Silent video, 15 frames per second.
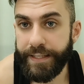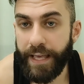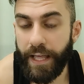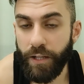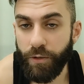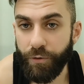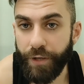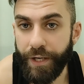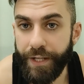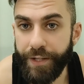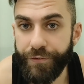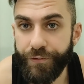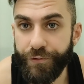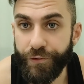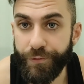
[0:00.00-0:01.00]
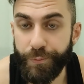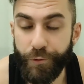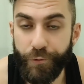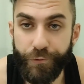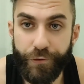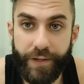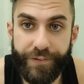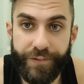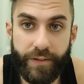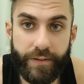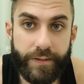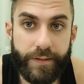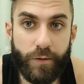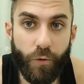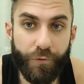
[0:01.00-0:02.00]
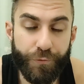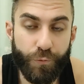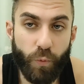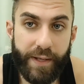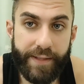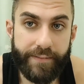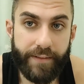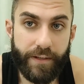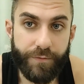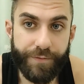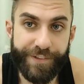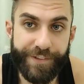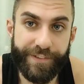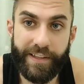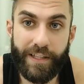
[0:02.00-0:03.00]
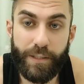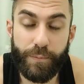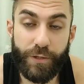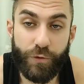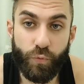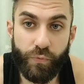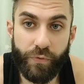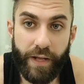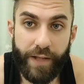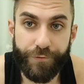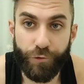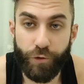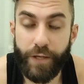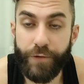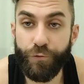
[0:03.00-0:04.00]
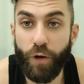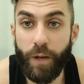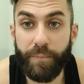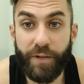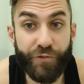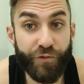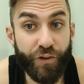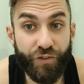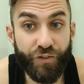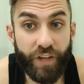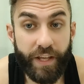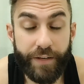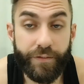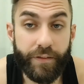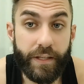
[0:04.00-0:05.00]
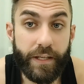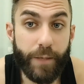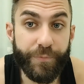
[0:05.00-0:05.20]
calories just because I suddenly lost weight and it was like a little bit too fast, okay? So I'm not changing anything.